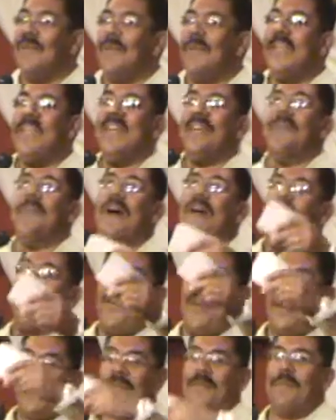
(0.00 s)
me and my
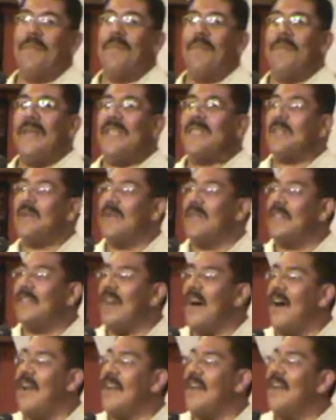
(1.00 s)
friend Mitch
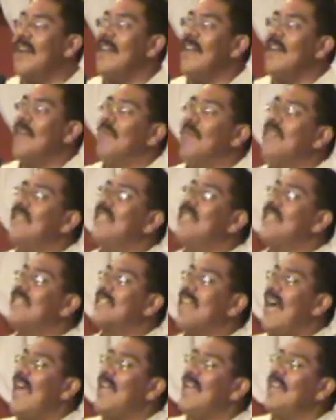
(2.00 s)
Quintana, we
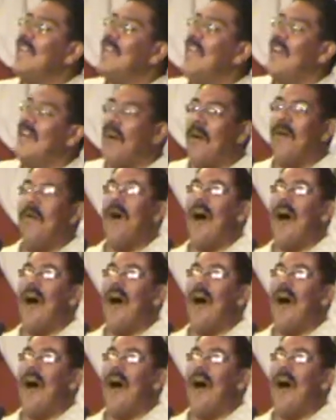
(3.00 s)
decided, and our